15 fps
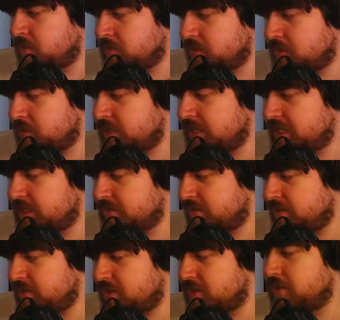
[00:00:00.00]
also takes
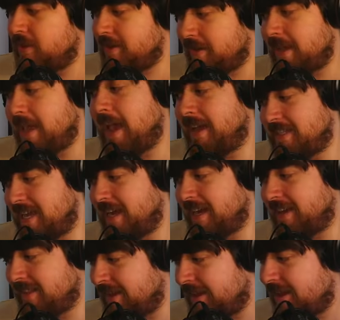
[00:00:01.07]
forever to render. Yeah,
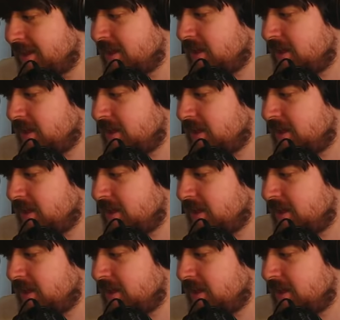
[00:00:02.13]
exactly.